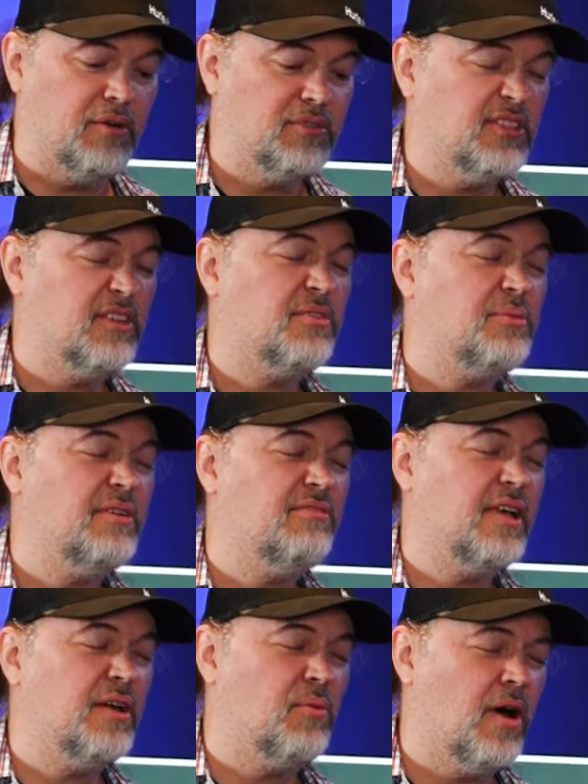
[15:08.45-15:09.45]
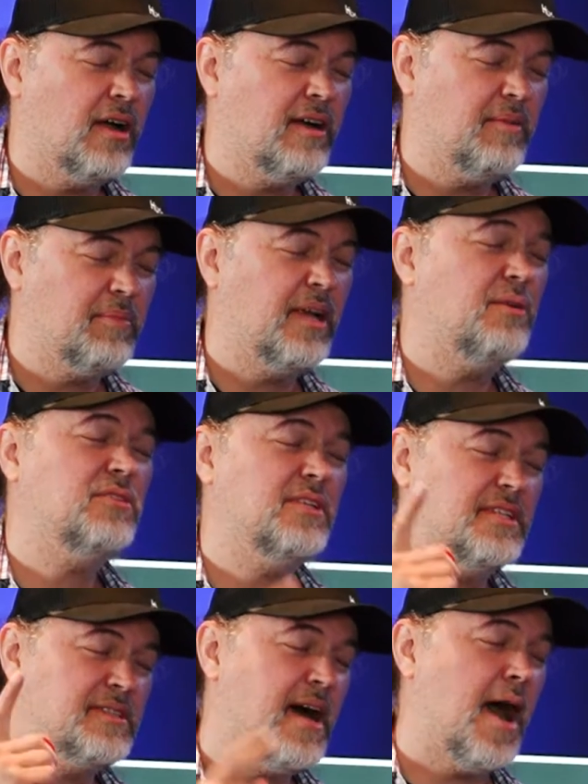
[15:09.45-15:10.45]
I was in a 3-flight walk-up, and I was
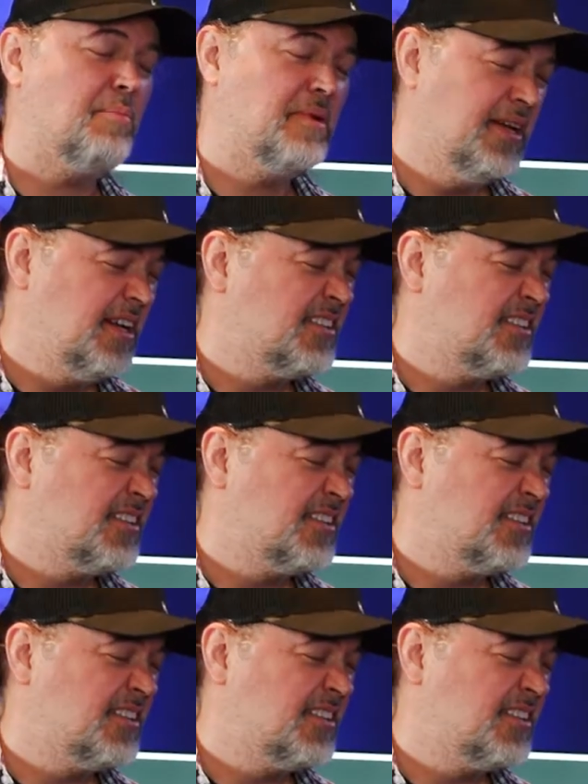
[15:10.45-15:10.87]
on the top.